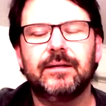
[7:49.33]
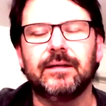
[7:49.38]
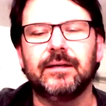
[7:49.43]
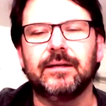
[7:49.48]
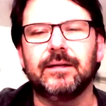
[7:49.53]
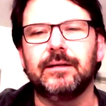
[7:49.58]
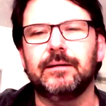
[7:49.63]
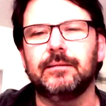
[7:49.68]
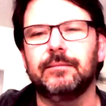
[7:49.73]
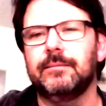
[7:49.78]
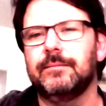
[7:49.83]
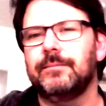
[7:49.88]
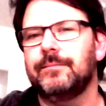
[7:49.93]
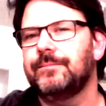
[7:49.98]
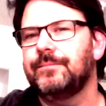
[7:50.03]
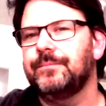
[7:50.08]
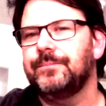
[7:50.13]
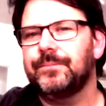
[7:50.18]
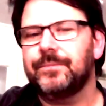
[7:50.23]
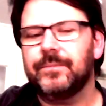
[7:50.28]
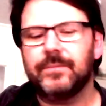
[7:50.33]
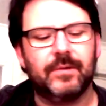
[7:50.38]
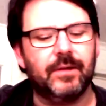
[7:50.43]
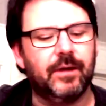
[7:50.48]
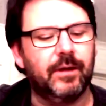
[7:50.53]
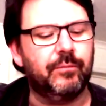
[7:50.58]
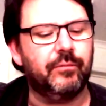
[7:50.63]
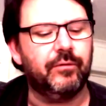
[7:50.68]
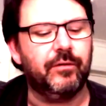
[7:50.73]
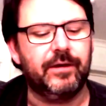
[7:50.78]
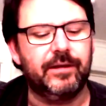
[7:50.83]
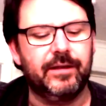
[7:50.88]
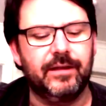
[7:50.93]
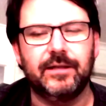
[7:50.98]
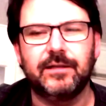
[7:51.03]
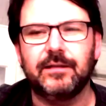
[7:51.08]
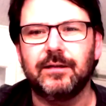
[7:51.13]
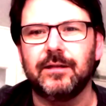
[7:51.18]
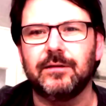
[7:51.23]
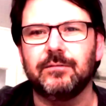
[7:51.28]
I pray
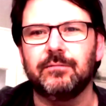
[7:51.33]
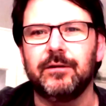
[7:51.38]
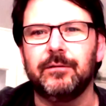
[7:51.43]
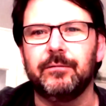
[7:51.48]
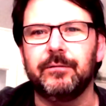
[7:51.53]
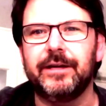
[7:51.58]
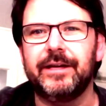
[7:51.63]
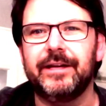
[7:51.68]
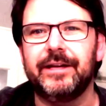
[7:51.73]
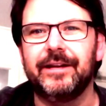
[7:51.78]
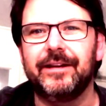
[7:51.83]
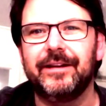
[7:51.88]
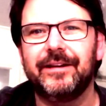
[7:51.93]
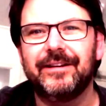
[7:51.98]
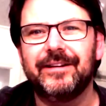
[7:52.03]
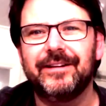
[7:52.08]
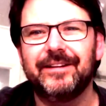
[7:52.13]
that's where we're headed.